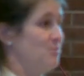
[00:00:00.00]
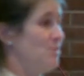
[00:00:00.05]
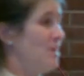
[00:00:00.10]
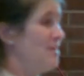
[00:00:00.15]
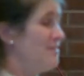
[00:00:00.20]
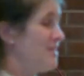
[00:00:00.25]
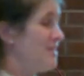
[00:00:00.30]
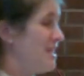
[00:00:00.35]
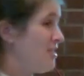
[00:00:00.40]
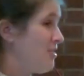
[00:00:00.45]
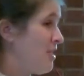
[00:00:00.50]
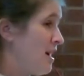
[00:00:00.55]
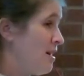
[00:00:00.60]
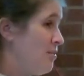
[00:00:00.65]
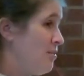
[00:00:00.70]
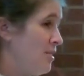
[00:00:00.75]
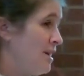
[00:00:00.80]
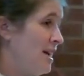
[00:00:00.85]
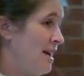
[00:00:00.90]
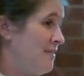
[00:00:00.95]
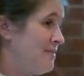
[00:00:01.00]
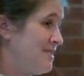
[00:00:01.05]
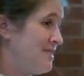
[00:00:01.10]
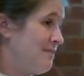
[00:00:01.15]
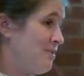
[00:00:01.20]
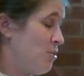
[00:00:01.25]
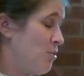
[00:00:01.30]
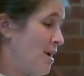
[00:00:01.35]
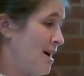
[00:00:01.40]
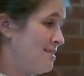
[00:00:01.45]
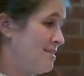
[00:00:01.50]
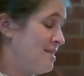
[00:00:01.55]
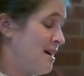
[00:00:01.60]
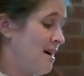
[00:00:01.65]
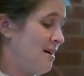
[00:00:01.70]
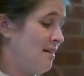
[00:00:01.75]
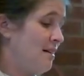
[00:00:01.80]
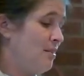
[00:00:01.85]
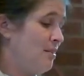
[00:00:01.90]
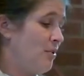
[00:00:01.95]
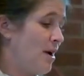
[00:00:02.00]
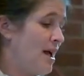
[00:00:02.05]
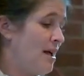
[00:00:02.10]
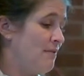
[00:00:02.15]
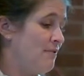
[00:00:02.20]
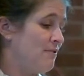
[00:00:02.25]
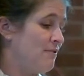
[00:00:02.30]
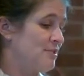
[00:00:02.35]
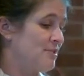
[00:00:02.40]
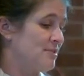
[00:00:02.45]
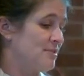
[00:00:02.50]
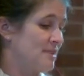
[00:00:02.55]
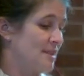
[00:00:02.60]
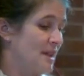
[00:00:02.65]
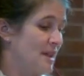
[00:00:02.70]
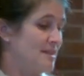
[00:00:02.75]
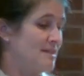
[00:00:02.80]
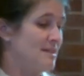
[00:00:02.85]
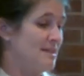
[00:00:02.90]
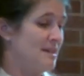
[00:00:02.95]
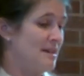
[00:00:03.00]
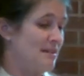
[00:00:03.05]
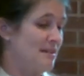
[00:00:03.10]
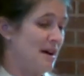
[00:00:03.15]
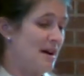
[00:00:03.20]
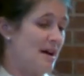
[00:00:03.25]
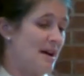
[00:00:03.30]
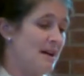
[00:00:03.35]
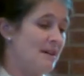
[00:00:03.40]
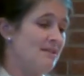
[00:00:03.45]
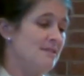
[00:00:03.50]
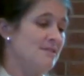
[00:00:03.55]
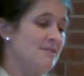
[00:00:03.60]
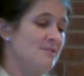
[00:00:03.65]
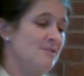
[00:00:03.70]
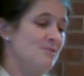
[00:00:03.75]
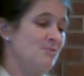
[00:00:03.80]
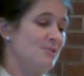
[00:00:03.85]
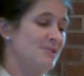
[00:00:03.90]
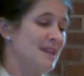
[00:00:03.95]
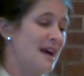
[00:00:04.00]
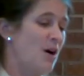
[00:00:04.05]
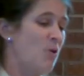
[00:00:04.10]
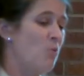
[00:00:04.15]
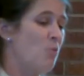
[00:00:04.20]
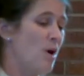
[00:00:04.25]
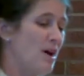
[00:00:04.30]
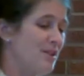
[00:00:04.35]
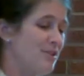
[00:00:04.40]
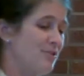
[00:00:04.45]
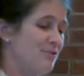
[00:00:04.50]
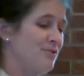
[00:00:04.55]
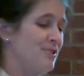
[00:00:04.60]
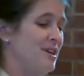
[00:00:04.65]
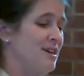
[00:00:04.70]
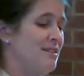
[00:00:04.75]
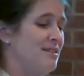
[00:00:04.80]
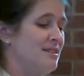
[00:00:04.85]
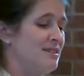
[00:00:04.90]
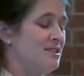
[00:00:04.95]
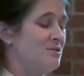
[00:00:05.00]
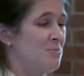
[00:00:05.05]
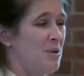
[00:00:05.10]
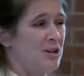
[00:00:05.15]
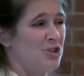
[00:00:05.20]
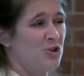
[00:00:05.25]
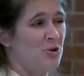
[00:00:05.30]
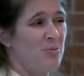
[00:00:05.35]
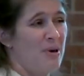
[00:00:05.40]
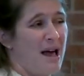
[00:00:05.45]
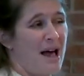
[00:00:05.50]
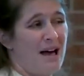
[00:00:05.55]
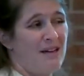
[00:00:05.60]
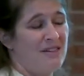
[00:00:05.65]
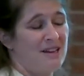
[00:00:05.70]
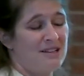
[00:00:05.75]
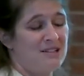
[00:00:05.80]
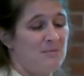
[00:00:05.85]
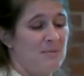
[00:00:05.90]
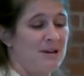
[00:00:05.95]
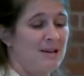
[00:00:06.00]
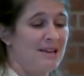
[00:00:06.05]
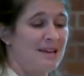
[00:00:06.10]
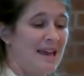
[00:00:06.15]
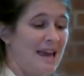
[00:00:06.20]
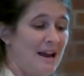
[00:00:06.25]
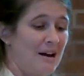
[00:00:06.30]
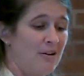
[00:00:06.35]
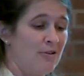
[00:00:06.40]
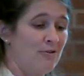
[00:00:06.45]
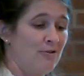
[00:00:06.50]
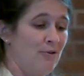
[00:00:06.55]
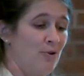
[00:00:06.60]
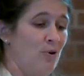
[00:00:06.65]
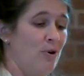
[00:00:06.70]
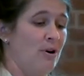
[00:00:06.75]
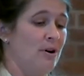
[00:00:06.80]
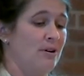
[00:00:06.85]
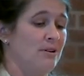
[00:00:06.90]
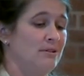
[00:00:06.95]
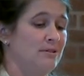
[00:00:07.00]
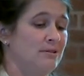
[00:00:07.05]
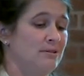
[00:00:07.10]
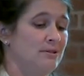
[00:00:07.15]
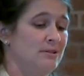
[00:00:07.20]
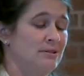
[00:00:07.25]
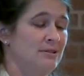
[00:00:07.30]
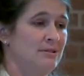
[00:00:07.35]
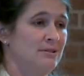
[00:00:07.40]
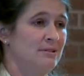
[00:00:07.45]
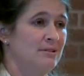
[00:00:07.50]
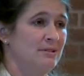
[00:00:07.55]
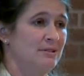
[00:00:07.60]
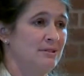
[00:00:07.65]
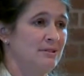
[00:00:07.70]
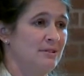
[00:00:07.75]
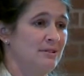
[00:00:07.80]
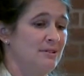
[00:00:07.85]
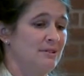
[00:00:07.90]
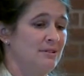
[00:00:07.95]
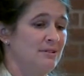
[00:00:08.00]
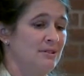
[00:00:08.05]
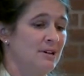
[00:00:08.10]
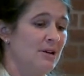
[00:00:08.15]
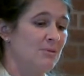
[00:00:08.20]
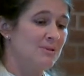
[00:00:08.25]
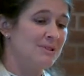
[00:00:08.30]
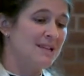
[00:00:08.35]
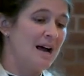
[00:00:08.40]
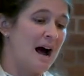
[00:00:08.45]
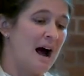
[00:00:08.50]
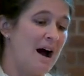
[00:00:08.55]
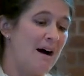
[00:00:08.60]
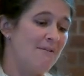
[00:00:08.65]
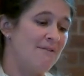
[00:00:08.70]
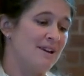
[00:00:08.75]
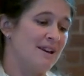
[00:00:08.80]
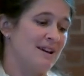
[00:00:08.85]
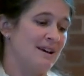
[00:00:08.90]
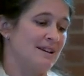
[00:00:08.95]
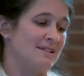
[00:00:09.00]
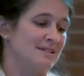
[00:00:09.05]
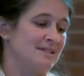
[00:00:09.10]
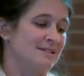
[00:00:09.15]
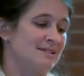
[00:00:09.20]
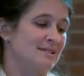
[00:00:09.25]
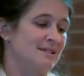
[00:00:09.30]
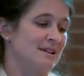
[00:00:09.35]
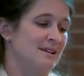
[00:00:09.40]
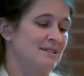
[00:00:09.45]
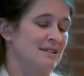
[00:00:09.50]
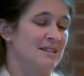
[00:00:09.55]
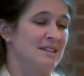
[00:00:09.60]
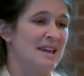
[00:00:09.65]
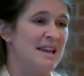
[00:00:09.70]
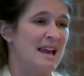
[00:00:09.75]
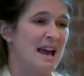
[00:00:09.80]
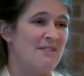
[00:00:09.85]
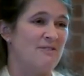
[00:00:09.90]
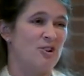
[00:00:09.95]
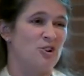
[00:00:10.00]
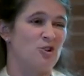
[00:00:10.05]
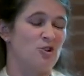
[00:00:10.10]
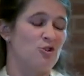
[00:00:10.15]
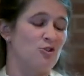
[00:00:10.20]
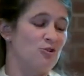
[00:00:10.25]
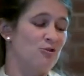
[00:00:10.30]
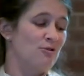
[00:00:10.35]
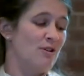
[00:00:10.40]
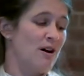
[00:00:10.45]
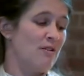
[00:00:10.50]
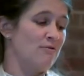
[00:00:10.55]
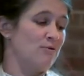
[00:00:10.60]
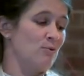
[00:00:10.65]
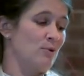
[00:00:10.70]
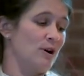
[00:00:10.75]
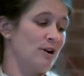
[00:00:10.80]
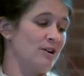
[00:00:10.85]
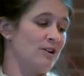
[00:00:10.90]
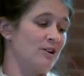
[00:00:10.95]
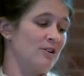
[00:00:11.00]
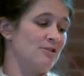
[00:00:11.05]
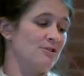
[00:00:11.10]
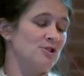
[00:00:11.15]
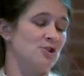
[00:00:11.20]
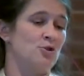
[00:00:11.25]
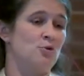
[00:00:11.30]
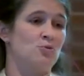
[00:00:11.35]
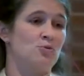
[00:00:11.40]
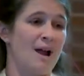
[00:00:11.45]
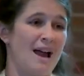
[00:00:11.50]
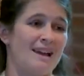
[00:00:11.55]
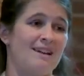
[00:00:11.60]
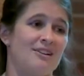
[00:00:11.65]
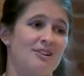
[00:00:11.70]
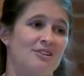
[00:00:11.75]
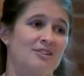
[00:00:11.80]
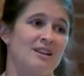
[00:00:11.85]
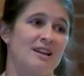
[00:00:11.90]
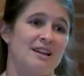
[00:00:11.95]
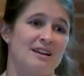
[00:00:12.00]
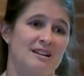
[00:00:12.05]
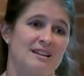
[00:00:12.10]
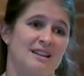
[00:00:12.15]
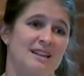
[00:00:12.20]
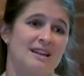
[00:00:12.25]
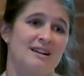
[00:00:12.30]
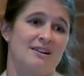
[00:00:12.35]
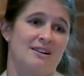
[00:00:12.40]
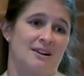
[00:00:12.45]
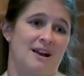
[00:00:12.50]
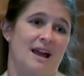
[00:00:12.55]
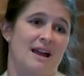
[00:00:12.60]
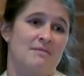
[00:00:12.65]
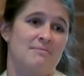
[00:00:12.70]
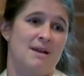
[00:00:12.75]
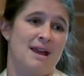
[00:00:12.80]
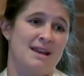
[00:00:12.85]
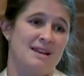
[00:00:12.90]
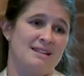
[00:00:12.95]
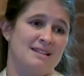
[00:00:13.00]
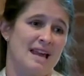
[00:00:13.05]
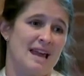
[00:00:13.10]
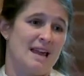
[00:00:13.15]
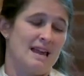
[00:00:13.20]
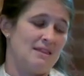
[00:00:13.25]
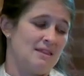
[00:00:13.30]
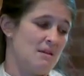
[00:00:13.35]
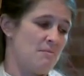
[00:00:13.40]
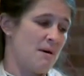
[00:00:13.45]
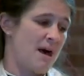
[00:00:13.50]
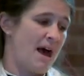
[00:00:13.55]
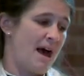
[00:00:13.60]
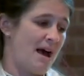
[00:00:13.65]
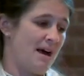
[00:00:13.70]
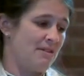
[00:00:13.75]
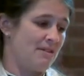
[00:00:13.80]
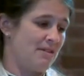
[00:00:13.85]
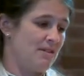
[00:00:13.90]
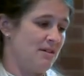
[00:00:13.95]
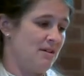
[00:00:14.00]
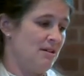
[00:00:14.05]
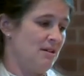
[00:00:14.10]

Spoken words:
One of the incredible gifts of the West Highland Way for Casey and I was how wonderfully this special path has been cared for. It was obvious that they have a crew of workers who regularly clear and maintain the path.